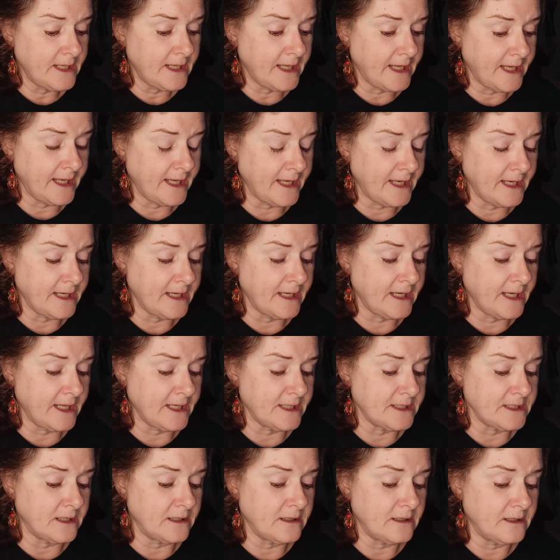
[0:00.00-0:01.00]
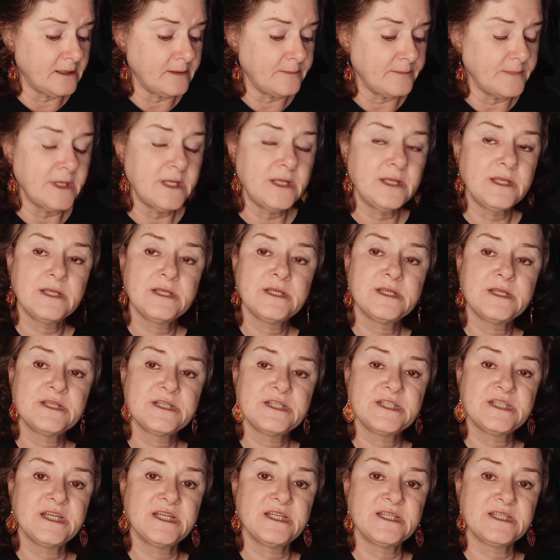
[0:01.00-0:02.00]
and that
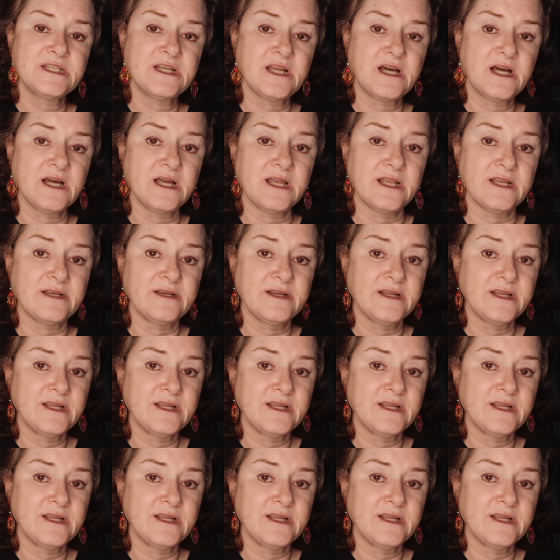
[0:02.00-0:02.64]
she's not